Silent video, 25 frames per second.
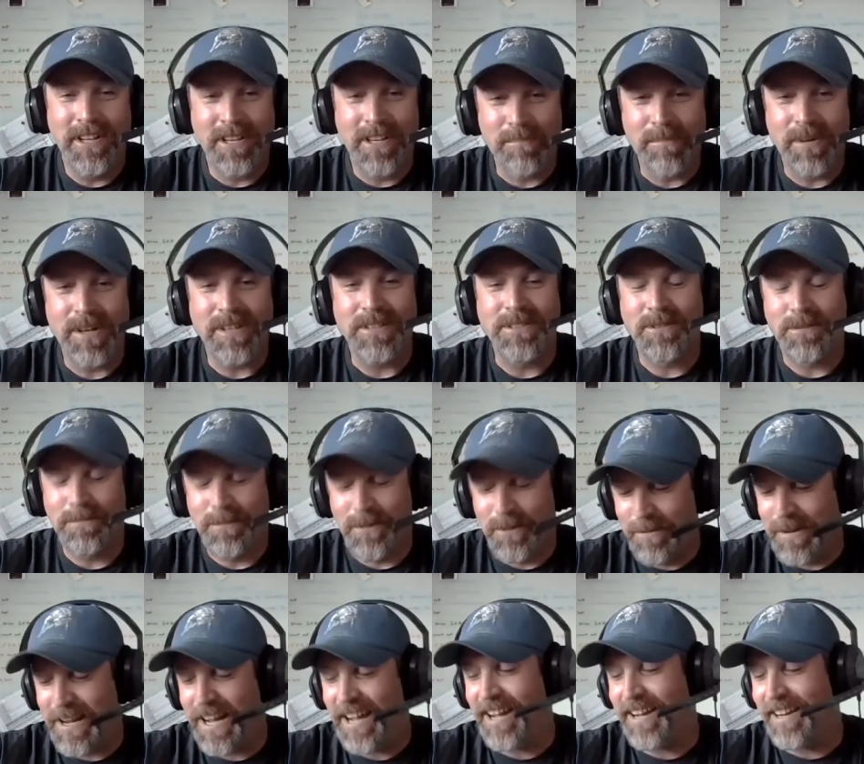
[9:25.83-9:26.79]

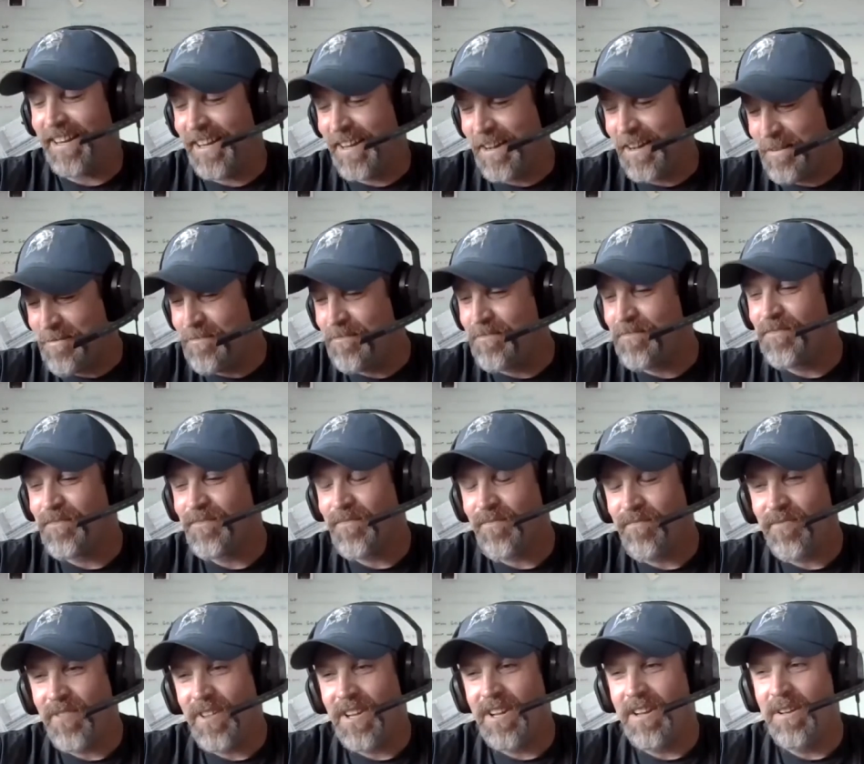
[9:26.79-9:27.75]
compostable bag. Yeah,
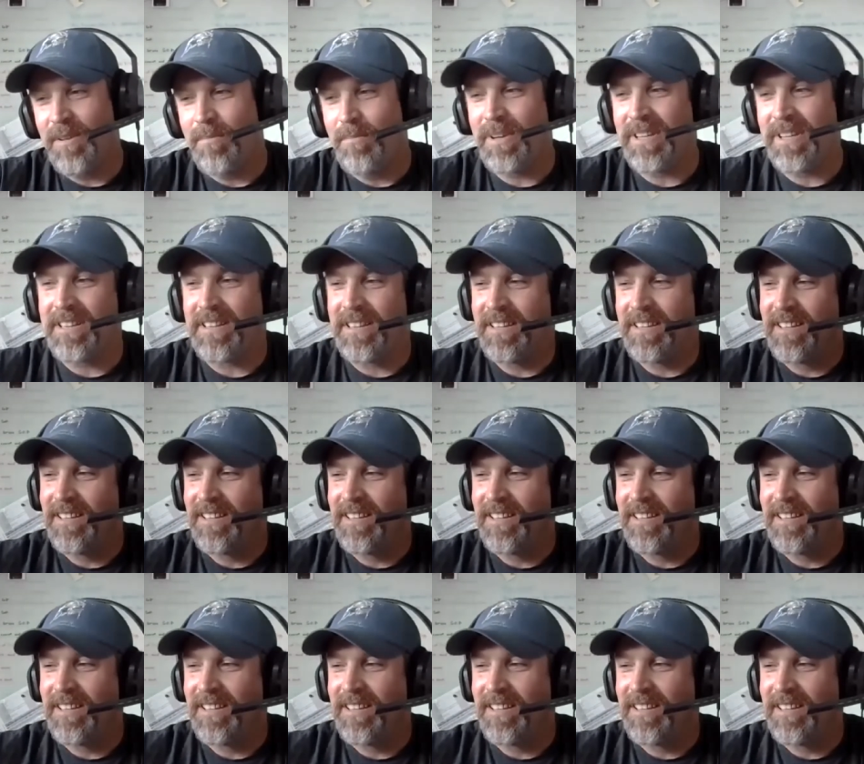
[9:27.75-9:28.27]
that's so cool.